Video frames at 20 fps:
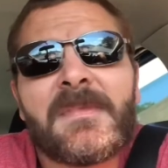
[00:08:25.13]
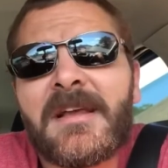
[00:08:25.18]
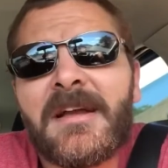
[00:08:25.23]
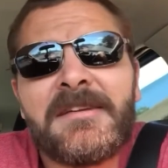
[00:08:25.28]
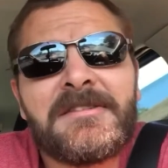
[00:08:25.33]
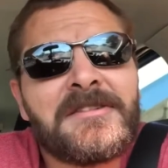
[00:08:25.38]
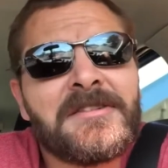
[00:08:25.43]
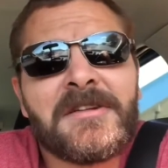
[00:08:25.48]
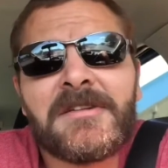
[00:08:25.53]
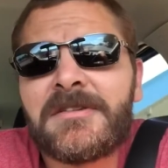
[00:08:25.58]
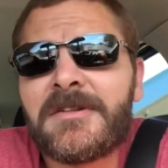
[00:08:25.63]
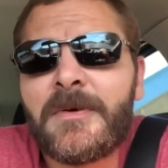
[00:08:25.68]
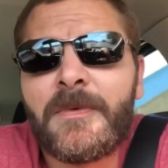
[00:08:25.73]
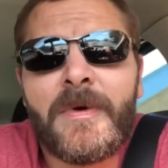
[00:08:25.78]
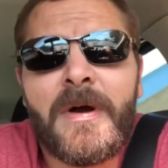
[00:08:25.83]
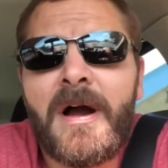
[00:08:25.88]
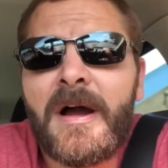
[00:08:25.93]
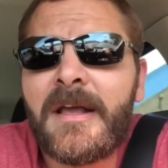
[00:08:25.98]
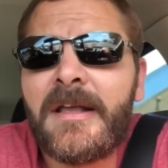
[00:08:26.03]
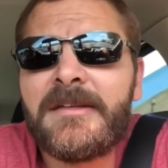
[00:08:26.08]
just a
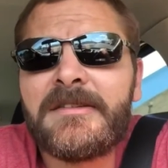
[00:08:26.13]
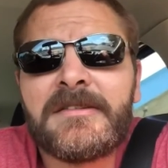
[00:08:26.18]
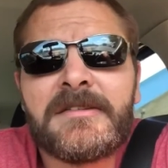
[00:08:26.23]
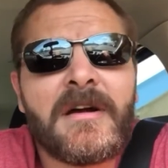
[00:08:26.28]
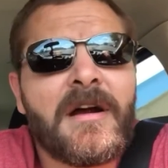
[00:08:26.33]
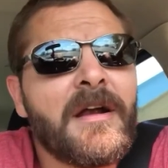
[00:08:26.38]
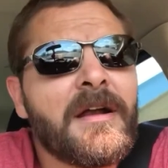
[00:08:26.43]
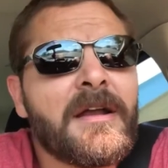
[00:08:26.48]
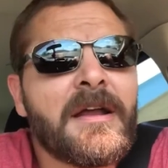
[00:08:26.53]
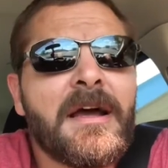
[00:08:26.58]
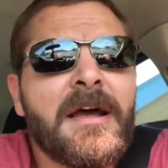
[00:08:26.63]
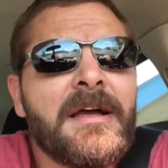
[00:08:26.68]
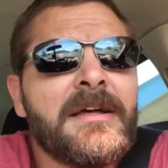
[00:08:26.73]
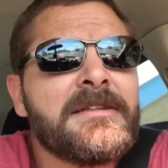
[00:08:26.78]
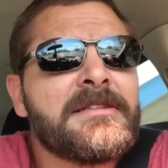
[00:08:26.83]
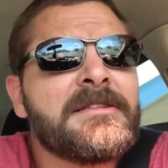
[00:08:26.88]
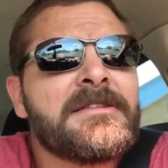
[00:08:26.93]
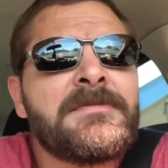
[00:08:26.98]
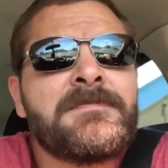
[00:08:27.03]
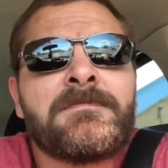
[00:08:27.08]
rocky start,
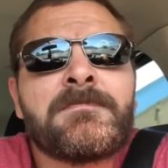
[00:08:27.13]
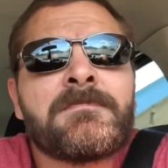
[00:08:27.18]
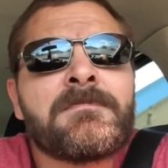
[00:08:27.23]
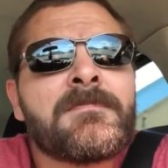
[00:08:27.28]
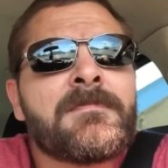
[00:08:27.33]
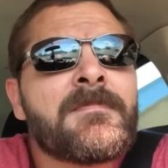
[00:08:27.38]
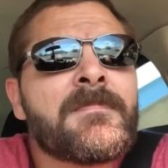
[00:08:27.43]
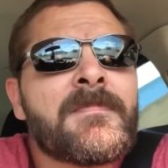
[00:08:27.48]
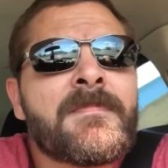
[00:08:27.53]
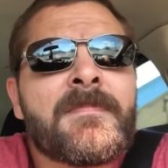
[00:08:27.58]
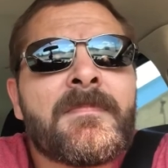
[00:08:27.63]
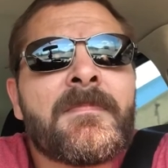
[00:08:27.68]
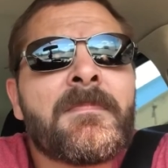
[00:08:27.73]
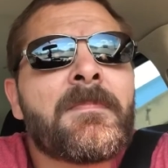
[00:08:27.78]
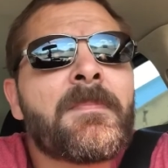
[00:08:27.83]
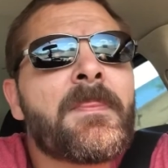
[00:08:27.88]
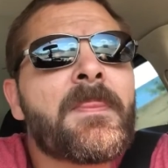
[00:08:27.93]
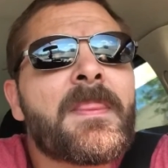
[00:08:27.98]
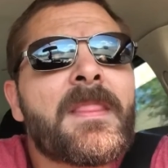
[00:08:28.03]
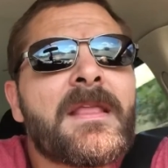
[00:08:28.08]
guys.
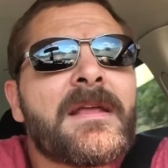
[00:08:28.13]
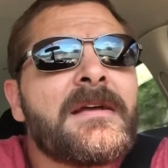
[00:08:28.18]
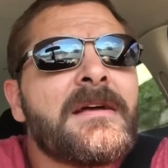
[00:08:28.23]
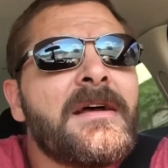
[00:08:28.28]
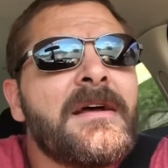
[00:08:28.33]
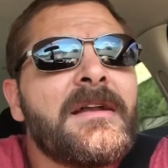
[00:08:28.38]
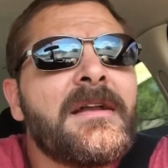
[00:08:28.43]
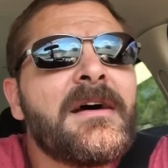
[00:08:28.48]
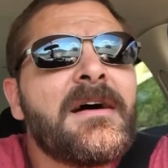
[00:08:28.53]
It